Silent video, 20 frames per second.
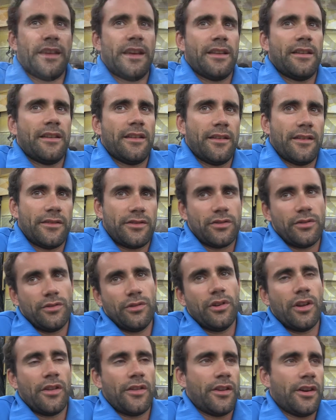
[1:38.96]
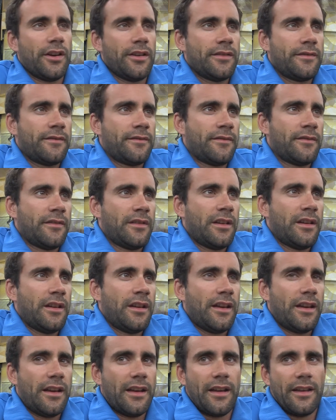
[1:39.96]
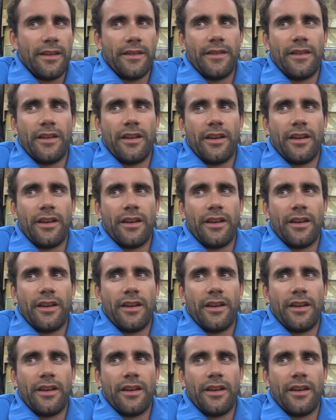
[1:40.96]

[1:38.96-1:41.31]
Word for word: then to London and